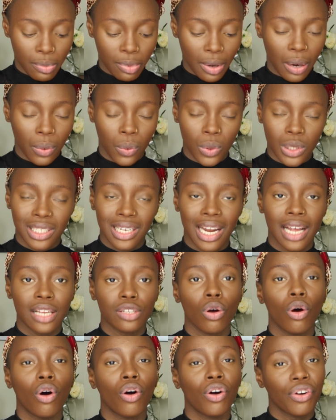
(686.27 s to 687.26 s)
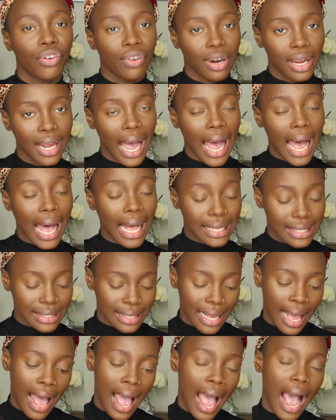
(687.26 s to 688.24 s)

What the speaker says: but I wasn't as hungry as